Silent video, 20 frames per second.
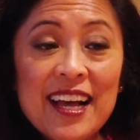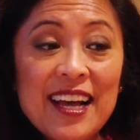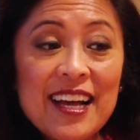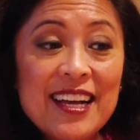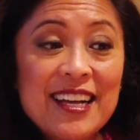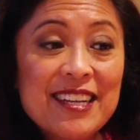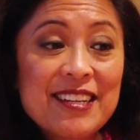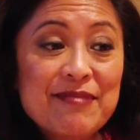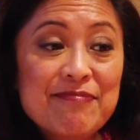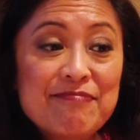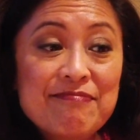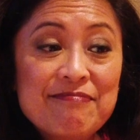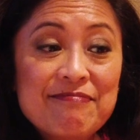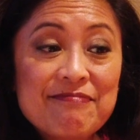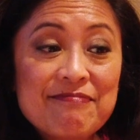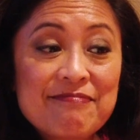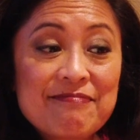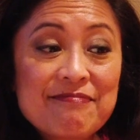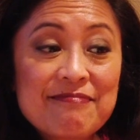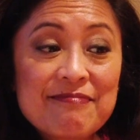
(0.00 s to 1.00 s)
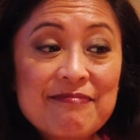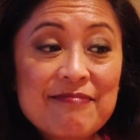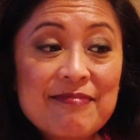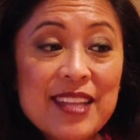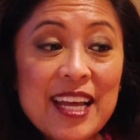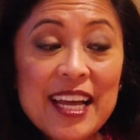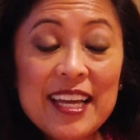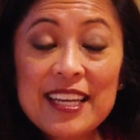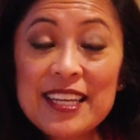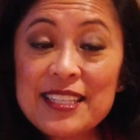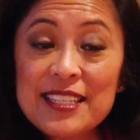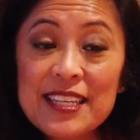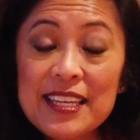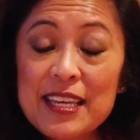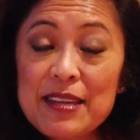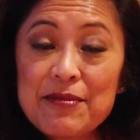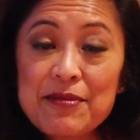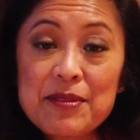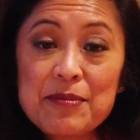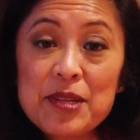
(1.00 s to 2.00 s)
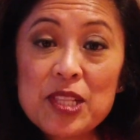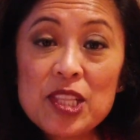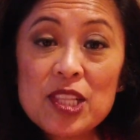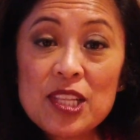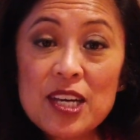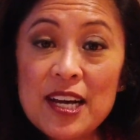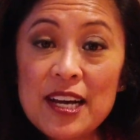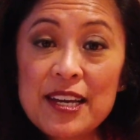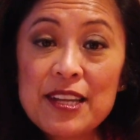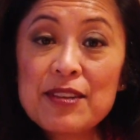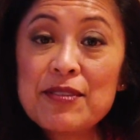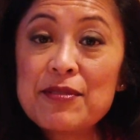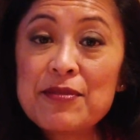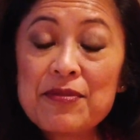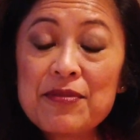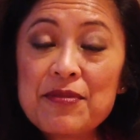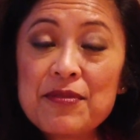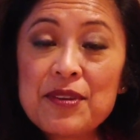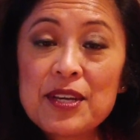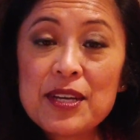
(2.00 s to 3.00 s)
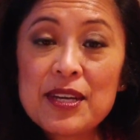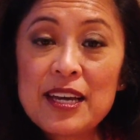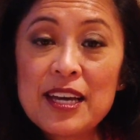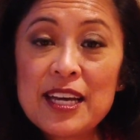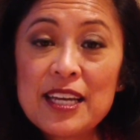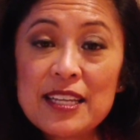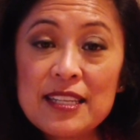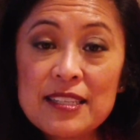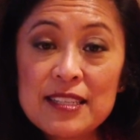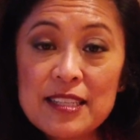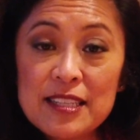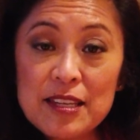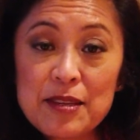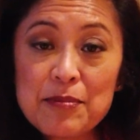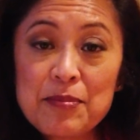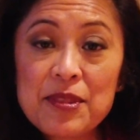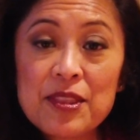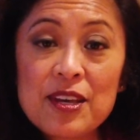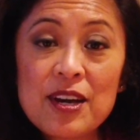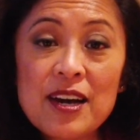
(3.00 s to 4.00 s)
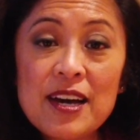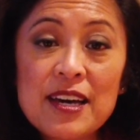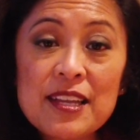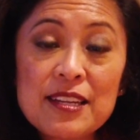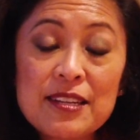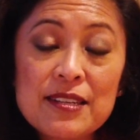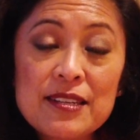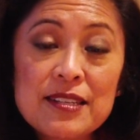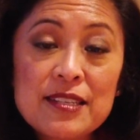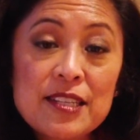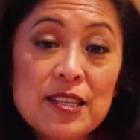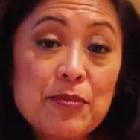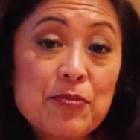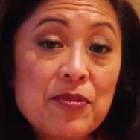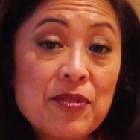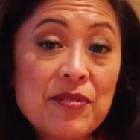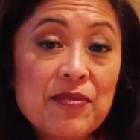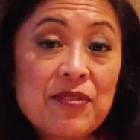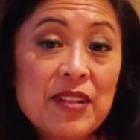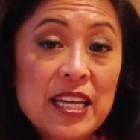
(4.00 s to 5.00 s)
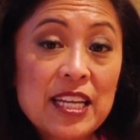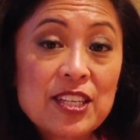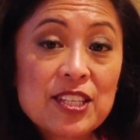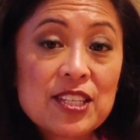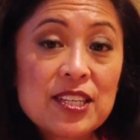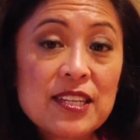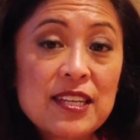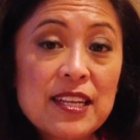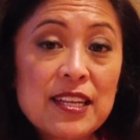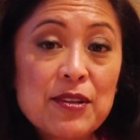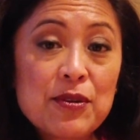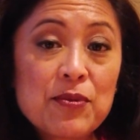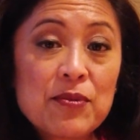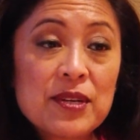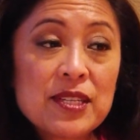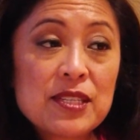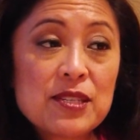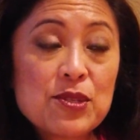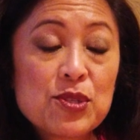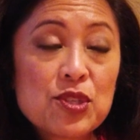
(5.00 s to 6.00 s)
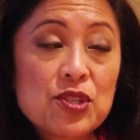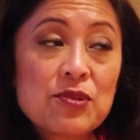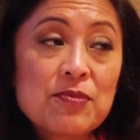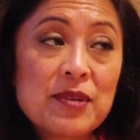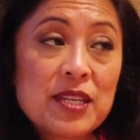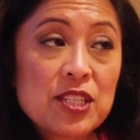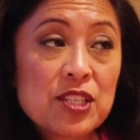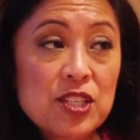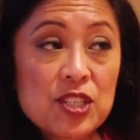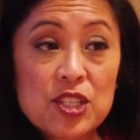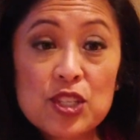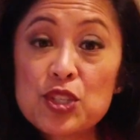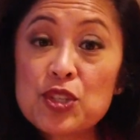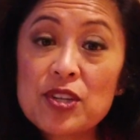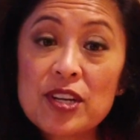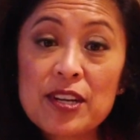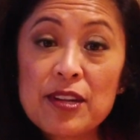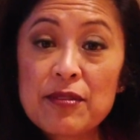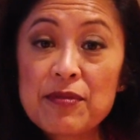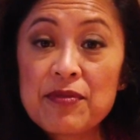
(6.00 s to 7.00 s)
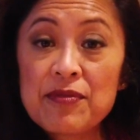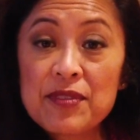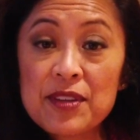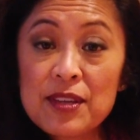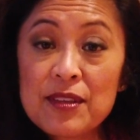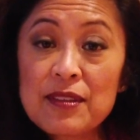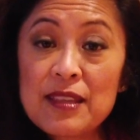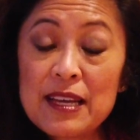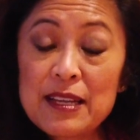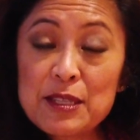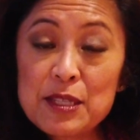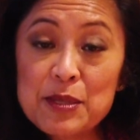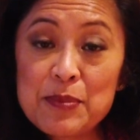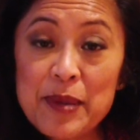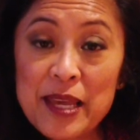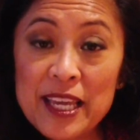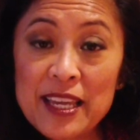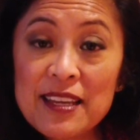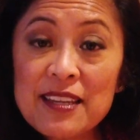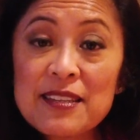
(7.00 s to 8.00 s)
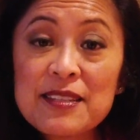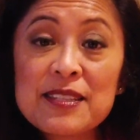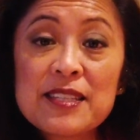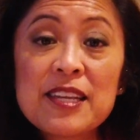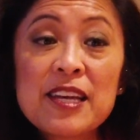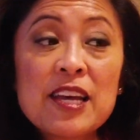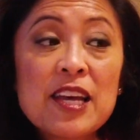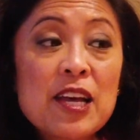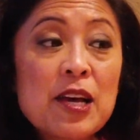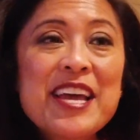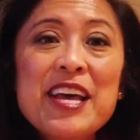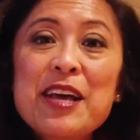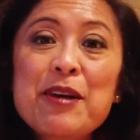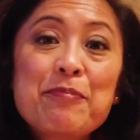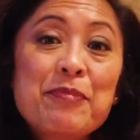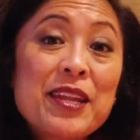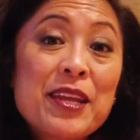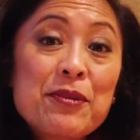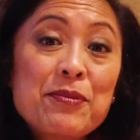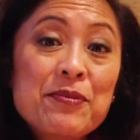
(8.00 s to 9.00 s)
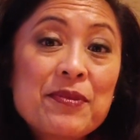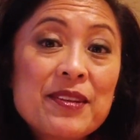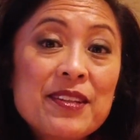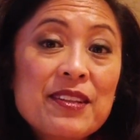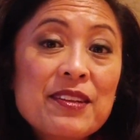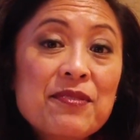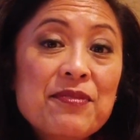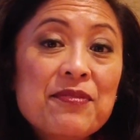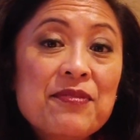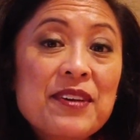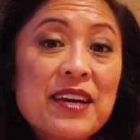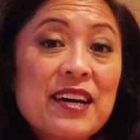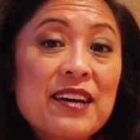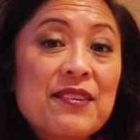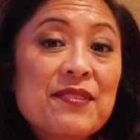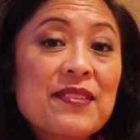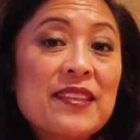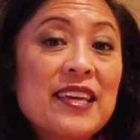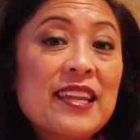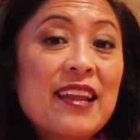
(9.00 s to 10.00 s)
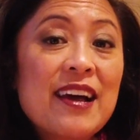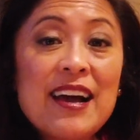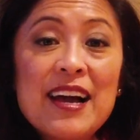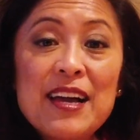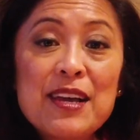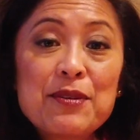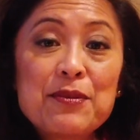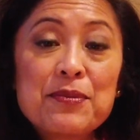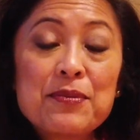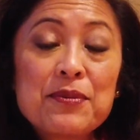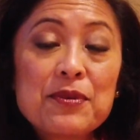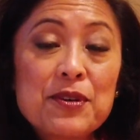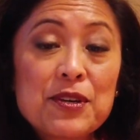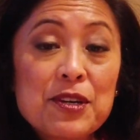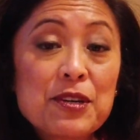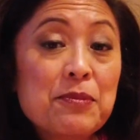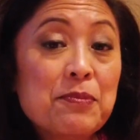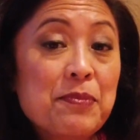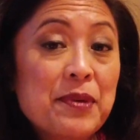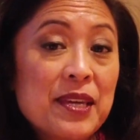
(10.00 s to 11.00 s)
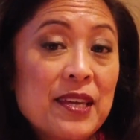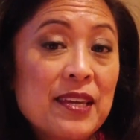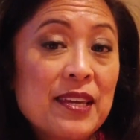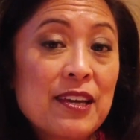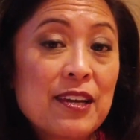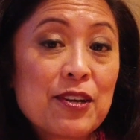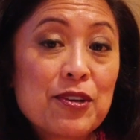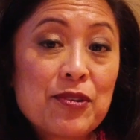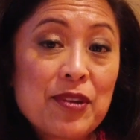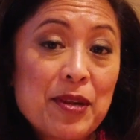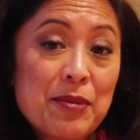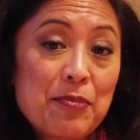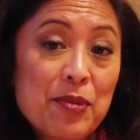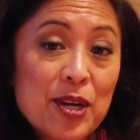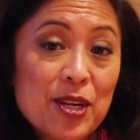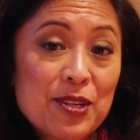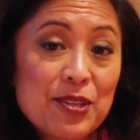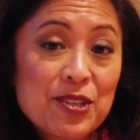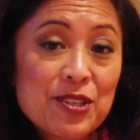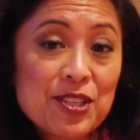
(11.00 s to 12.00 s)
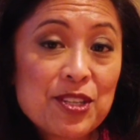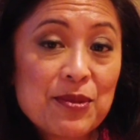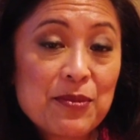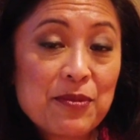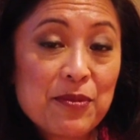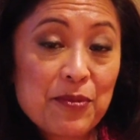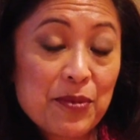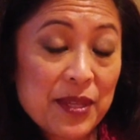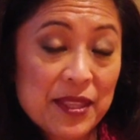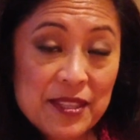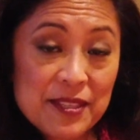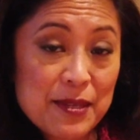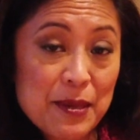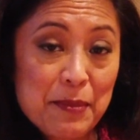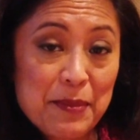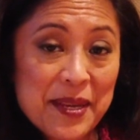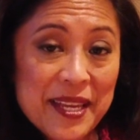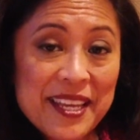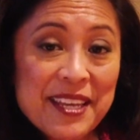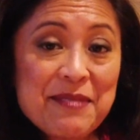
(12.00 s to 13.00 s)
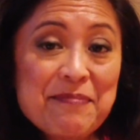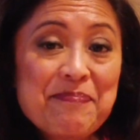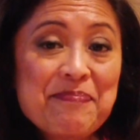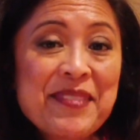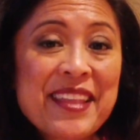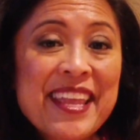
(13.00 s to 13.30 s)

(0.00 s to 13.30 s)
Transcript: I guess it came from a lot of deep thought and deep reflection, and it wasn't so much just trying to fill that space, but I really found that I could be a great partner with somebody,